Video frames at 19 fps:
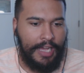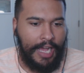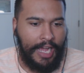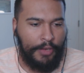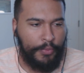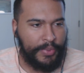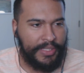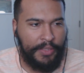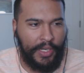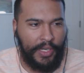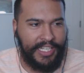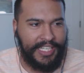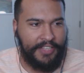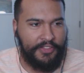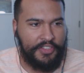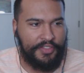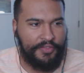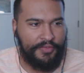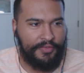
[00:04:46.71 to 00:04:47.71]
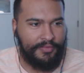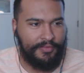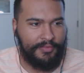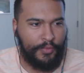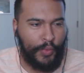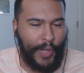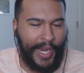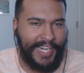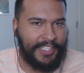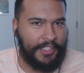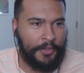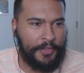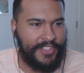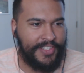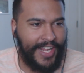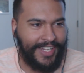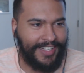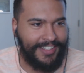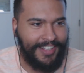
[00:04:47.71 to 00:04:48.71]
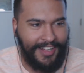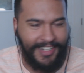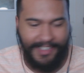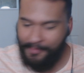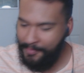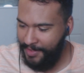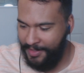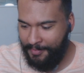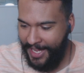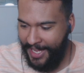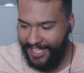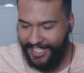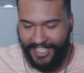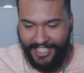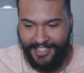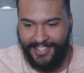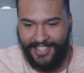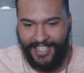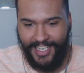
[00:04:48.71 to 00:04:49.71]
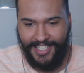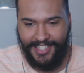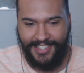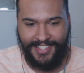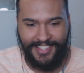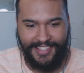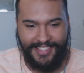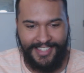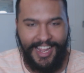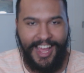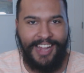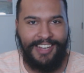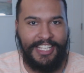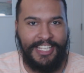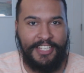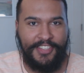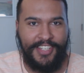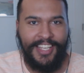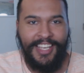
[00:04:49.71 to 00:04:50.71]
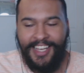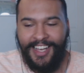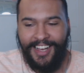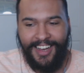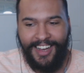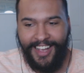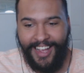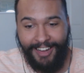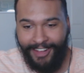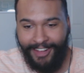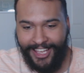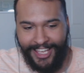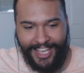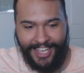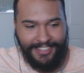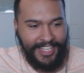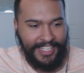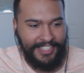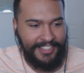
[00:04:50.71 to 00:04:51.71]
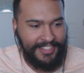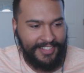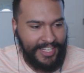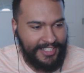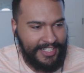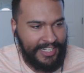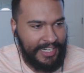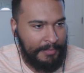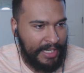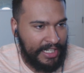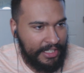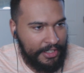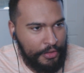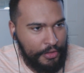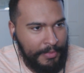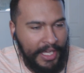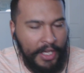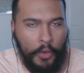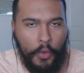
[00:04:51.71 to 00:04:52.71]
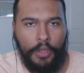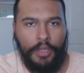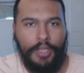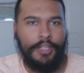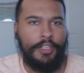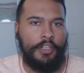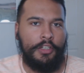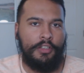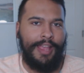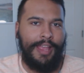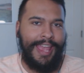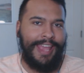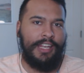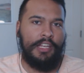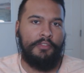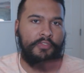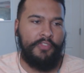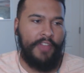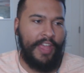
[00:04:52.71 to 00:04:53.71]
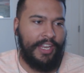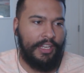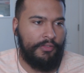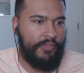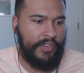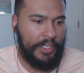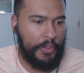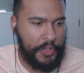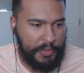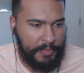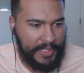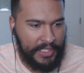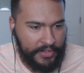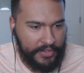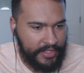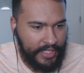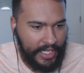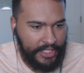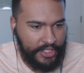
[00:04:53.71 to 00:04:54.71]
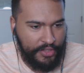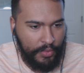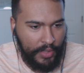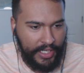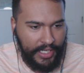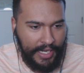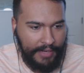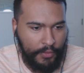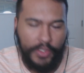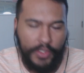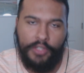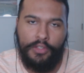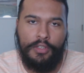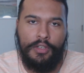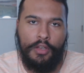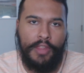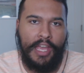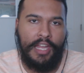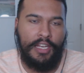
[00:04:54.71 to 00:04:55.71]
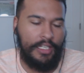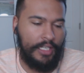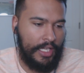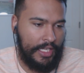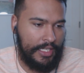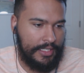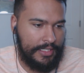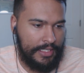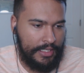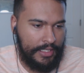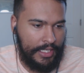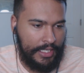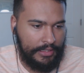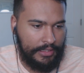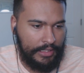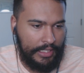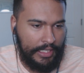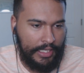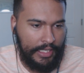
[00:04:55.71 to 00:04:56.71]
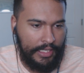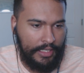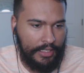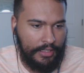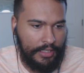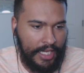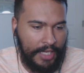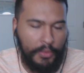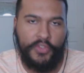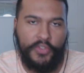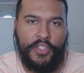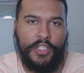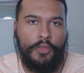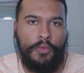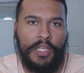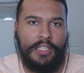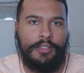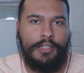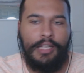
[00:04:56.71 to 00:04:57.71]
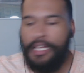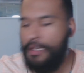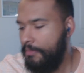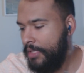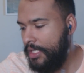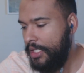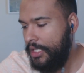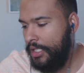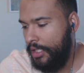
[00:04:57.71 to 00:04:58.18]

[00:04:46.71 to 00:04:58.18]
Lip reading: I really want to get this Rakdos deck done, but man, it's not easy. Anyway, yeah, that's it. I'm not going to do my whole end of video spiels. I just wanted everyone to know that, and yeah, I will see you next time.